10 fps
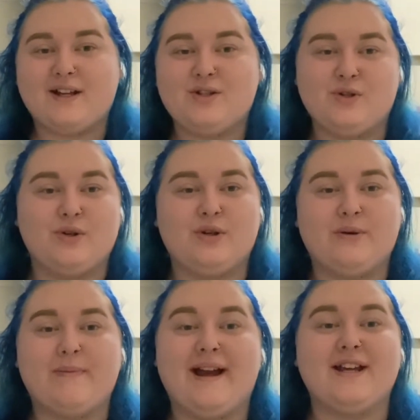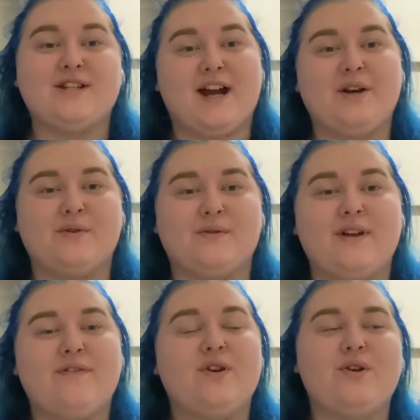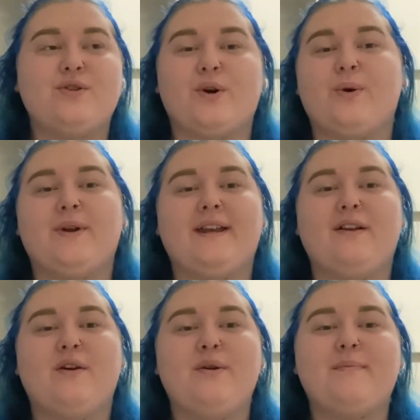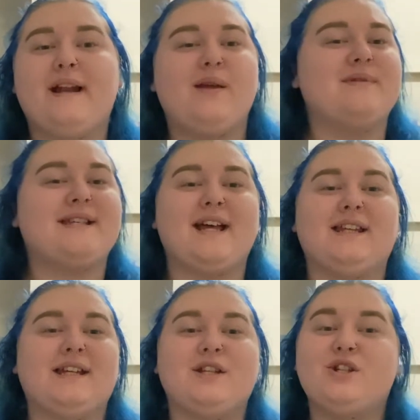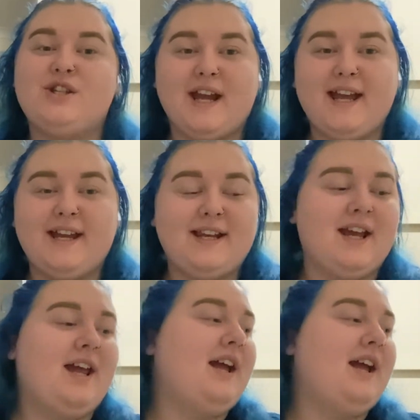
to my channel. If you don't already know, my name is Ali Jade.